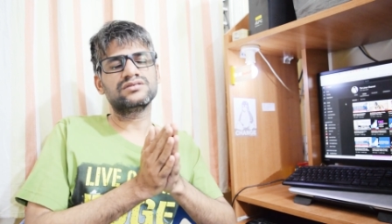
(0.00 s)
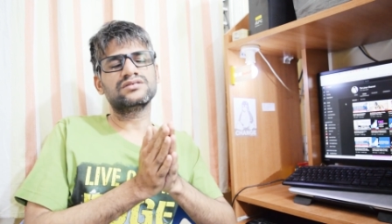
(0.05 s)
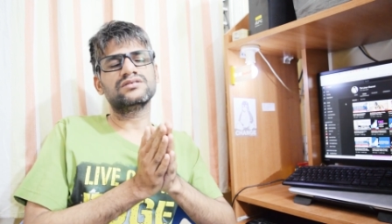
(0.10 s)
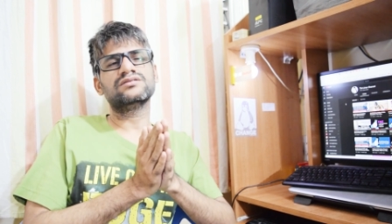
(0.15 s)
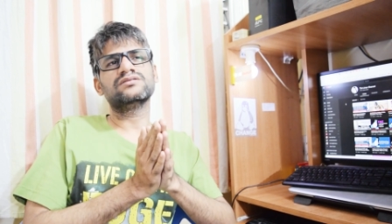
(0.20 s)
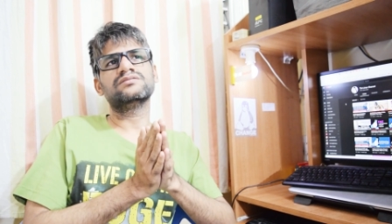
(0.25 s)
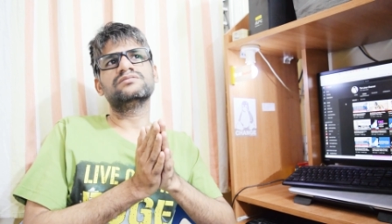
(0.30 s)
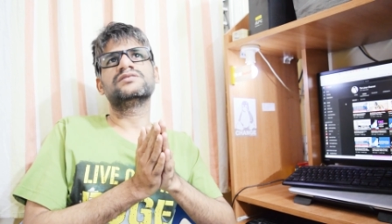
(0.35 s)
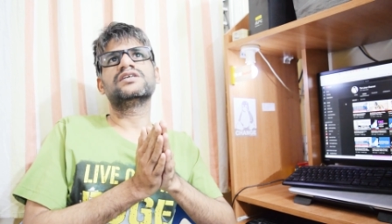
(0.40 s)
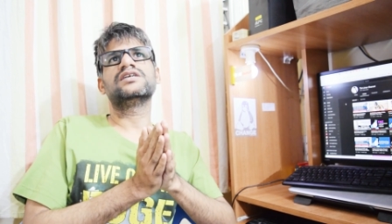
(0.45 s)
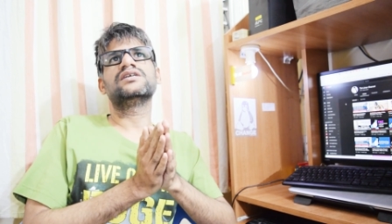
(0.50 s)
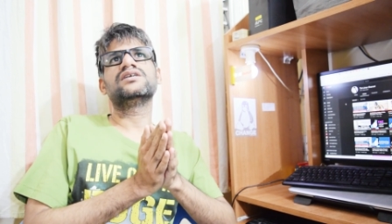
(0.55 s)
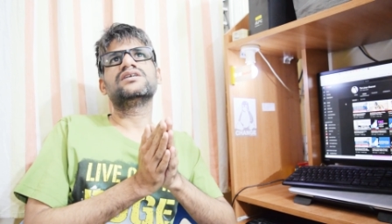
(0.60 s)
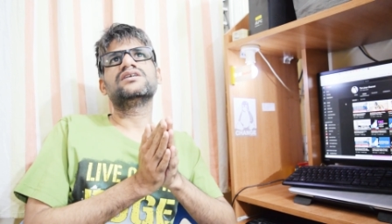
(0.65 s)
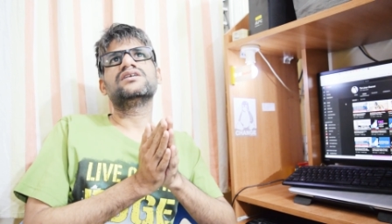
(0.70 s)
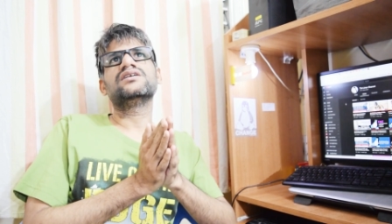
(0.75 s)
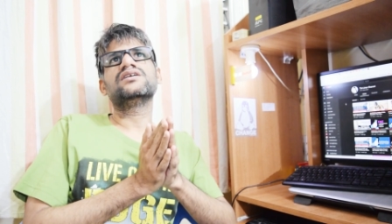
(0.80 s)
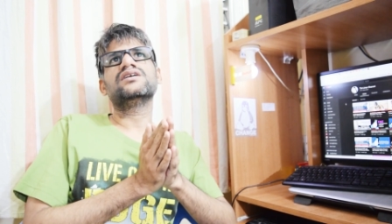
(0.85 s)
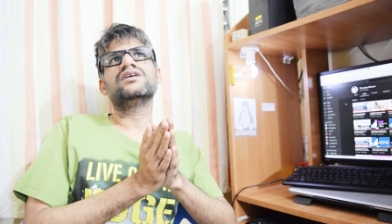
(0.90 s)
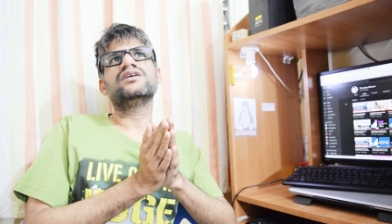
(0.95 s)
So,
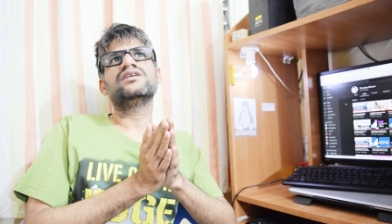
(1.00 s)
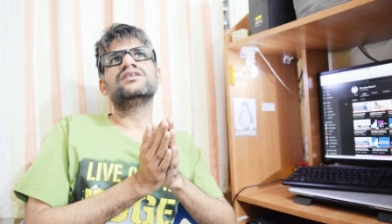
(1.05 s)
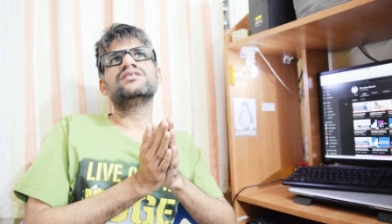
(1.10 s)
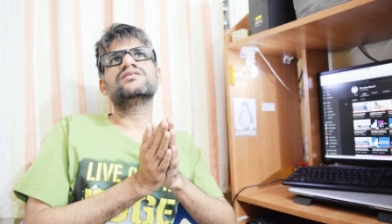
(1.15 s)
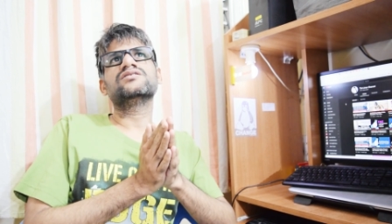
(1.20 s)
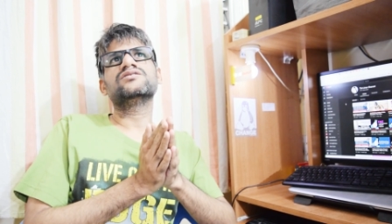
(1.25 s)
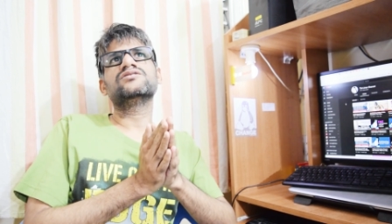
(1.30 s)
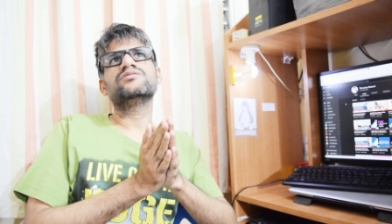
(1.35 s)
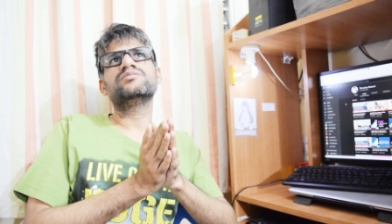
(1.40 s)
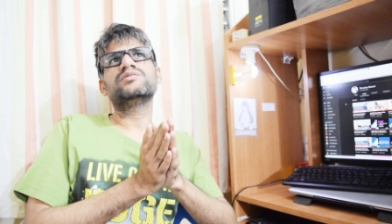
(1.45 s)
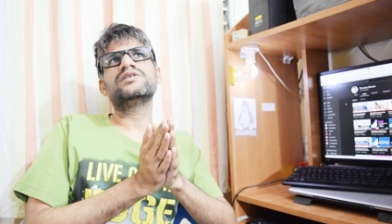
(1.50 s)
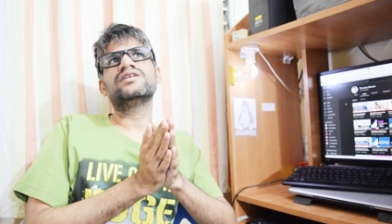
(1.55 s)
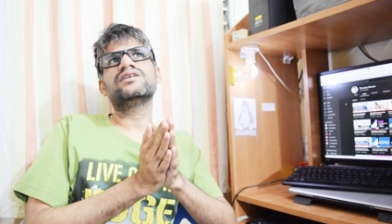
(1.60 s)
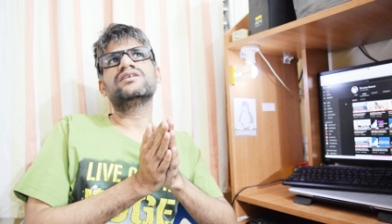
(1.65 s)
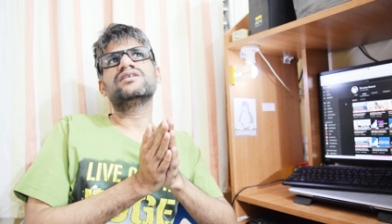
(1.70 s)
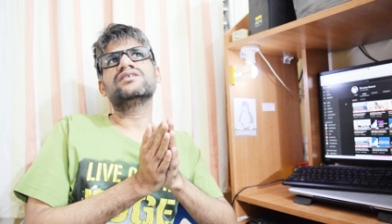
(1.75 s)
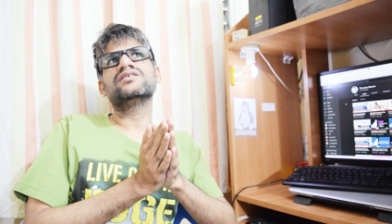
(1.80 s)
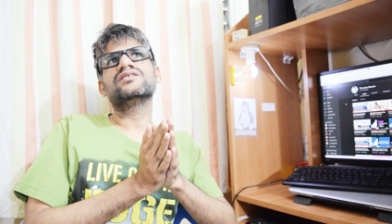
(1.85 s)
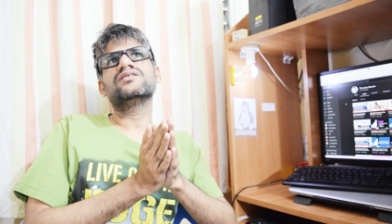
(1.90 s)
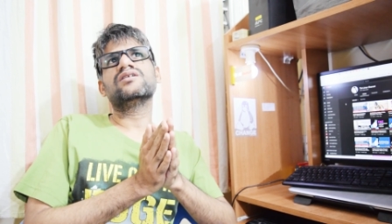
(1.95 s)
and
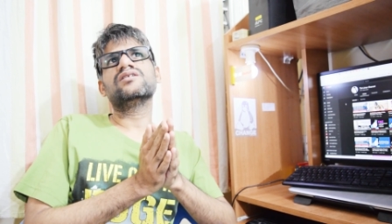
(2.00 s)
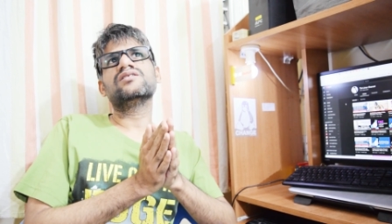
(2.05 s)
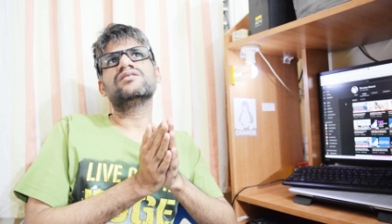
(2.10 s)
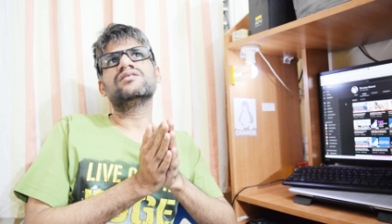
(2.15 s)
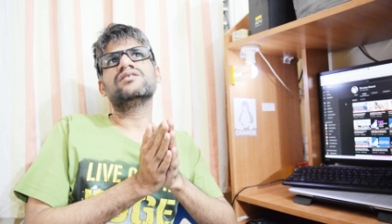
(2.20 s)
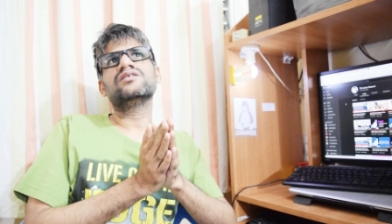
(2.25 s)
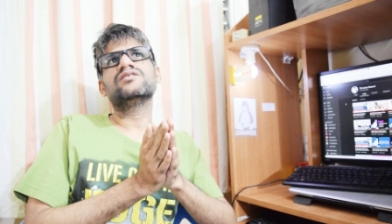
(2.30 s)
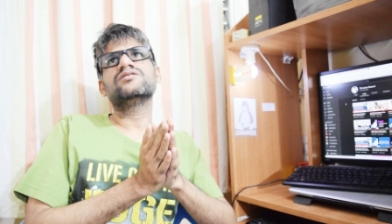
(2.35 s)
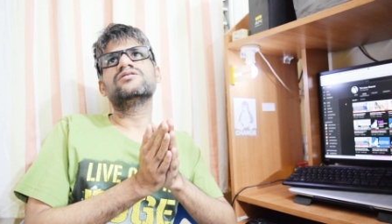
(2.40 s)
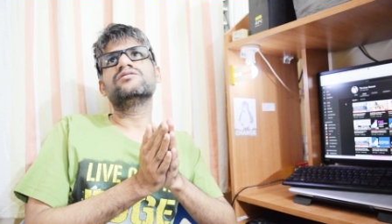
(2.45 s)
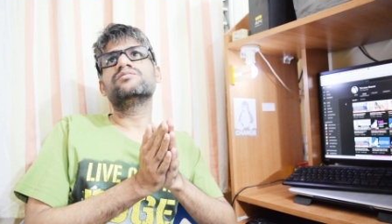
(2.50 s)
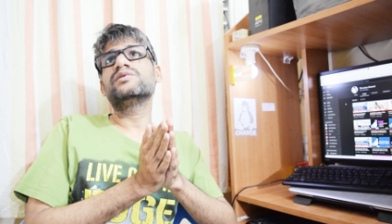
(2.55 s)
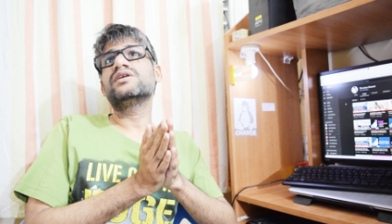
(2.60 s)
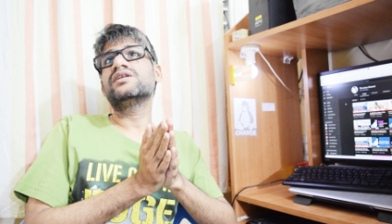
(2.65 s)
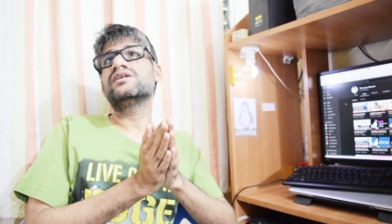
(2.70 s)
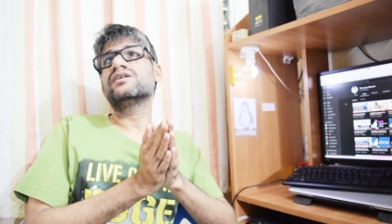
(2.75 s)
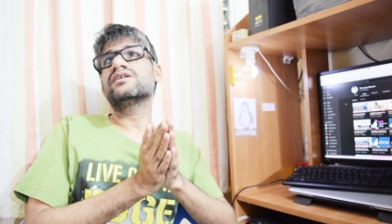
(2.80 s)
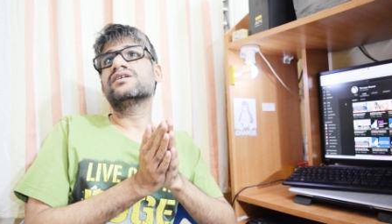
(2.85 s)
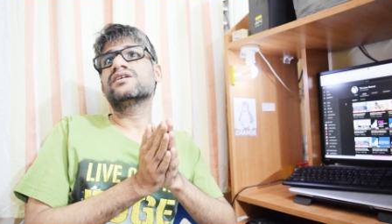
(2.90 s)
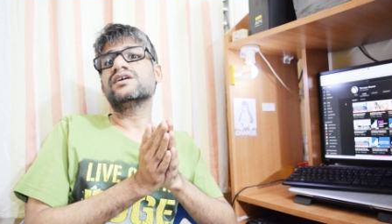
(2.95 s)
Jupiter is also a
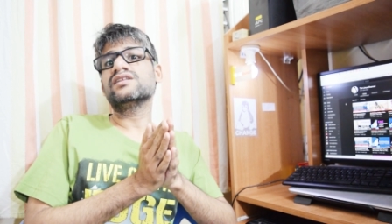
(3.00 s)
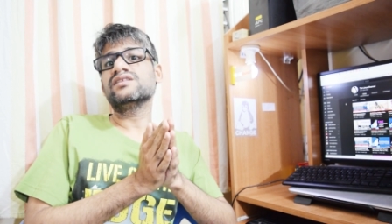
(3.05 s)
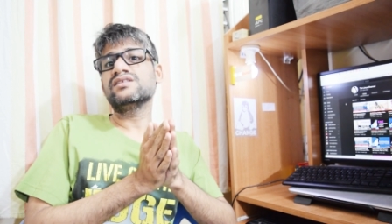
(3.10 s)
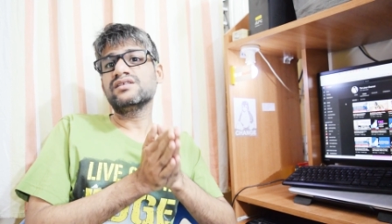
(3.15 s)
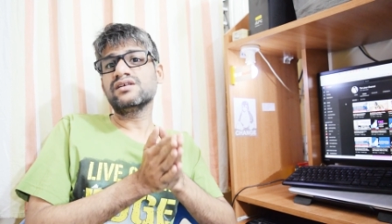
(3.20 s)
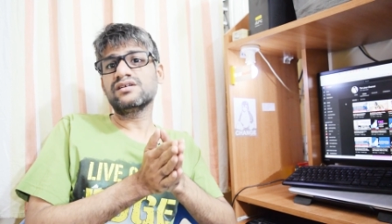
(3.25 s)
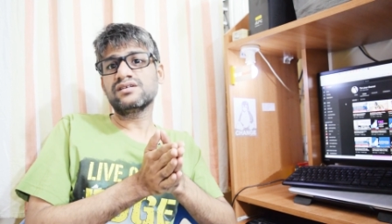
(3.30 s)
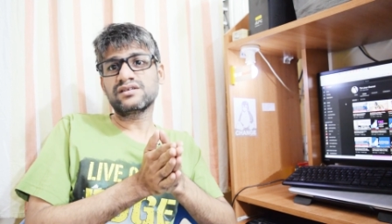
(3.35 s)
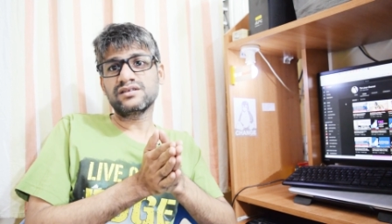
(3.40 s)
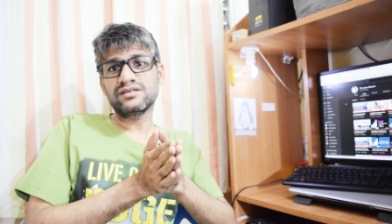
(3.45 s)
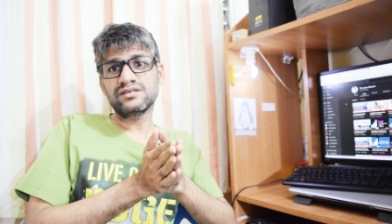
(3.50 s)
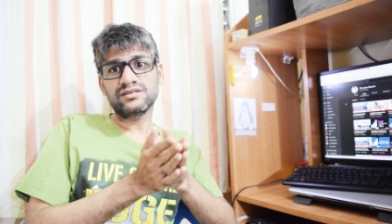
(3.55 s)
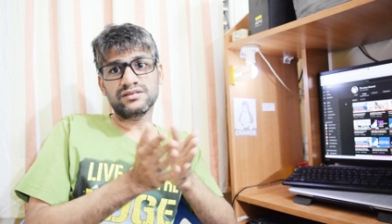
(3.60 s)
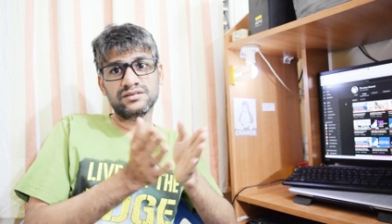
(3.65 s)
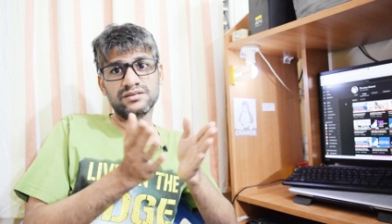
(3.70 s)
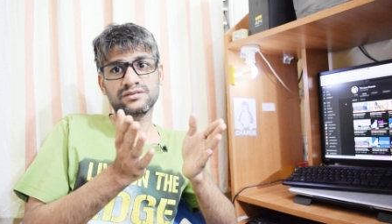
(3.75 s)
superior consultant.